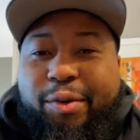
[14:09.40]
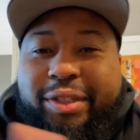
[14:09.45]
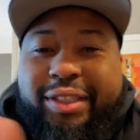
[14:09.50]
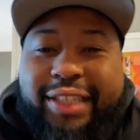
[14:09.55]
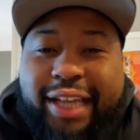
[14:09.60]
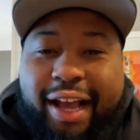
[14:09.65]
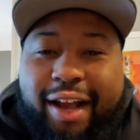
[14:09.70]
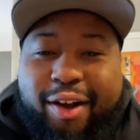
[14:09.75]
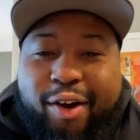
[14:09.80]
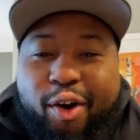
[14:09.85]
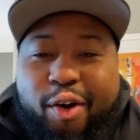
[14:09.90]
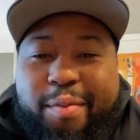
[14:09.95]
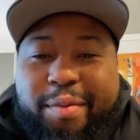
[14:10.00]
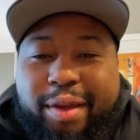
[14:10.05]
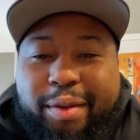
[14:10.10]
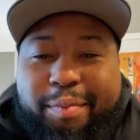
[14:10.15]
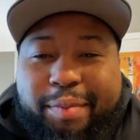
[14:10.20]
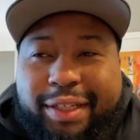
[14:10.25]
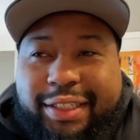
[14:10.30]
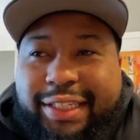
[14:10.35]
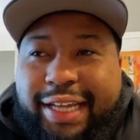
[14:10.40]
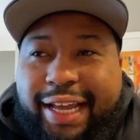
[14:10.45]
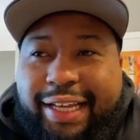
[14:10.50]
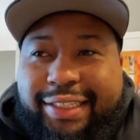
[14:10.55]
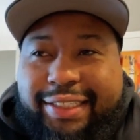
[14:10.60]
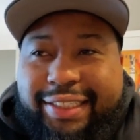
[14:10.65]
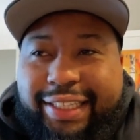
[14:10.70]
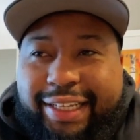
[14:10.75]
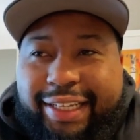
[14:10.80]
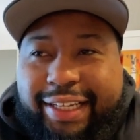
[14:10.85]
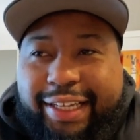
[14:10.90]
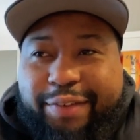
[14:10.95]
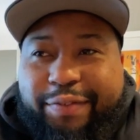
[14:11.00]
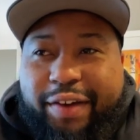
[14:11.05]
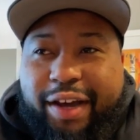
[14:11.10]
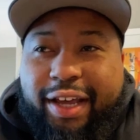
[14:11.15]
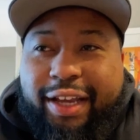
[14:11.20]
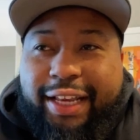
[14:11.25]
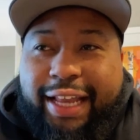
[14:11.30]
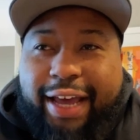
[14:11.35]
Wouldn't y'all call me a bitch ass nigga
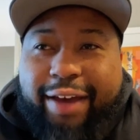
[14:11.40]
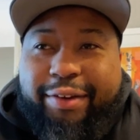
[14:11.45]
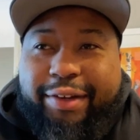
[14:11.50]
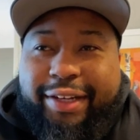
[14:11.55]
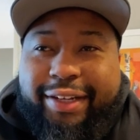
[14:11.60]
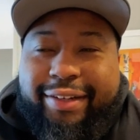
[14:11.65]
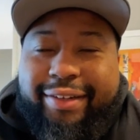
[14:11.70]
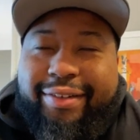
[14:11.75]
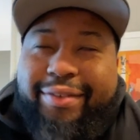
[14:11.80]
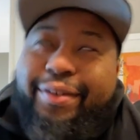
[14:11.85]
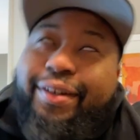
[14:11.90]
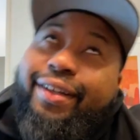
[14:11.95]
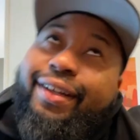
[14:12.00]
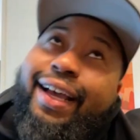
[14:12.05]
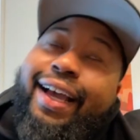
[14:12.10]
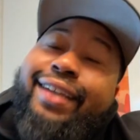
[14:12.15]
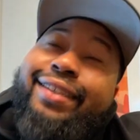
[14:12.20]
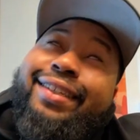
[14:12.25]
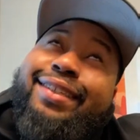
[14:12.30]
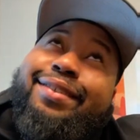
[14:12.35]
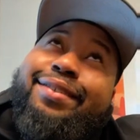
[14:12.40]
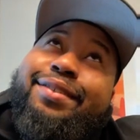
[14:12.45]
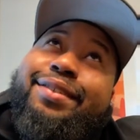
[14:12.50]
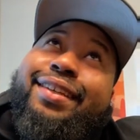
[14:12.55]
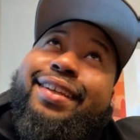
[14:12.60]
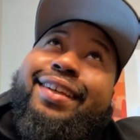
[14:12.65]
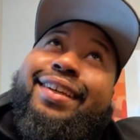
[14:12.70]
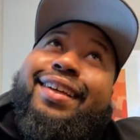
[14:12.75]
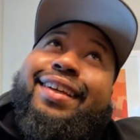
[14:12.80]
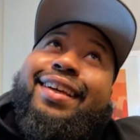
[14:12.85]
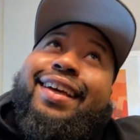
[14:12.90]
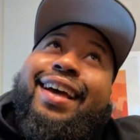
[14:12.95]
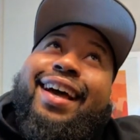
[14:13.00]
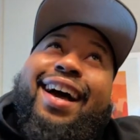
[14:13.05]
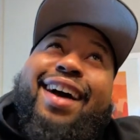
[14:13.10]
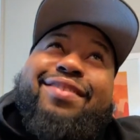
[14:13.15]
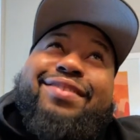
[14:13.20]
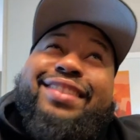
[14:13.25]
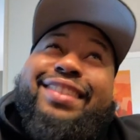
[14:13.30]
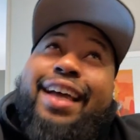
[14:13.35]
if I allowed? Well, actually,
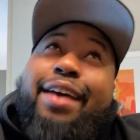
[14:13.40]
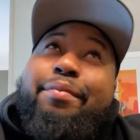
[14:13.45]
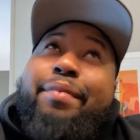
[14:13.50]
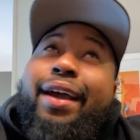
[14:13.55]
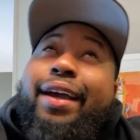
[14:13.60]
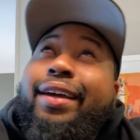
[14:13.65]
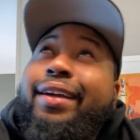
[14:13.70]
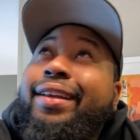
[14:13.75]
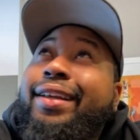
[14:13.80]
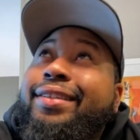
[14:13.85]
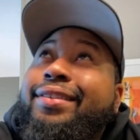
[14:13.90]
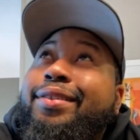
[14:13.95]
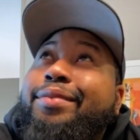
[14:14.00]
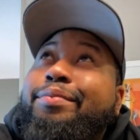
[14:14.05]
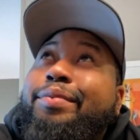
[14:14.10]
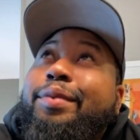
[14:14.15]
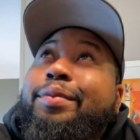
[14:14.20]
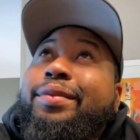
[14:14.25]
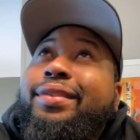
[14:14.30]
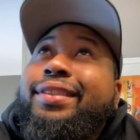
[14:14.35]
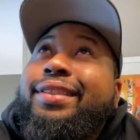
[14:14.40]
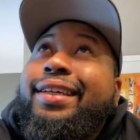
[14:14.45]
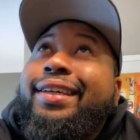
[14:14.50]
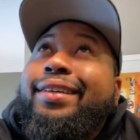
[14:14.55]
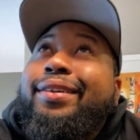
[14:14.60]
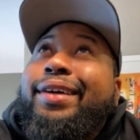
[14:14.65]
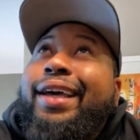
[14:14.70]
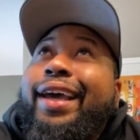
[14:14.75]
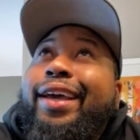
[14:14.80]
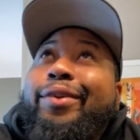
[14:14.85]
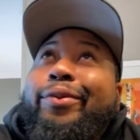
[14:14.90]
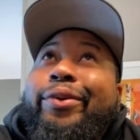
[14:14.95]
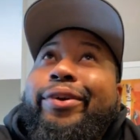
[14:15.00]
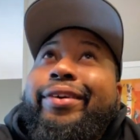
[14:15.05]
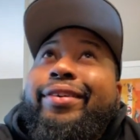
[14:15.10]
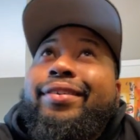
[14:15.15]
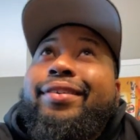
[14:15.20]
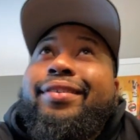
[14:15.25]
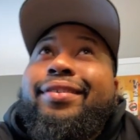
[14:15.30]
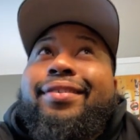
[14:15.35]
I've sat back and let some people say the
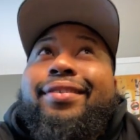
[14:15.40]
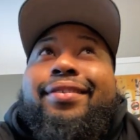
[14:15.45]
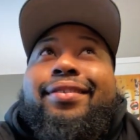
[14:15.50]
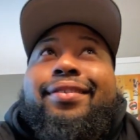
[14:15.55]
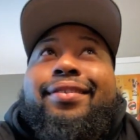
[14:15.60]
N-word.